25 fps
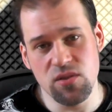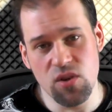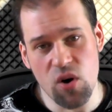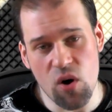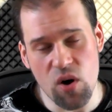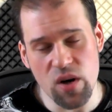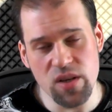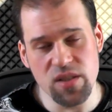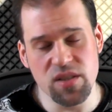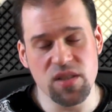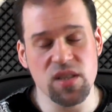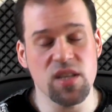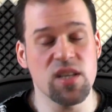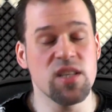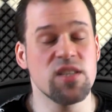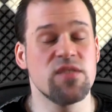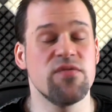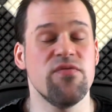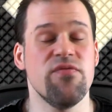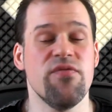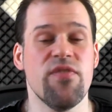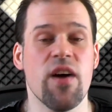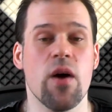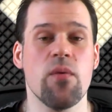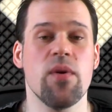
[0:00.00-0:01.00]
noise
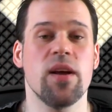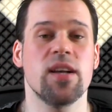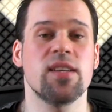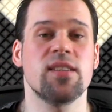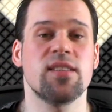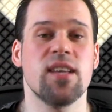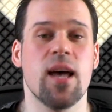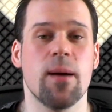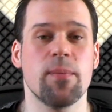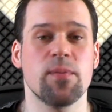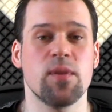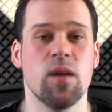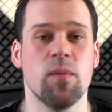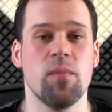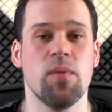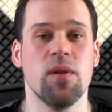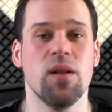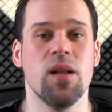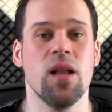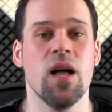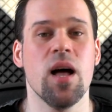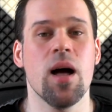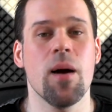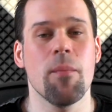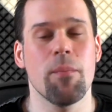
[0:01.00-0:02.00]
is very
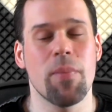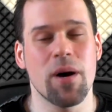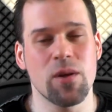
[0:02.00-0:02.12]
acceptable.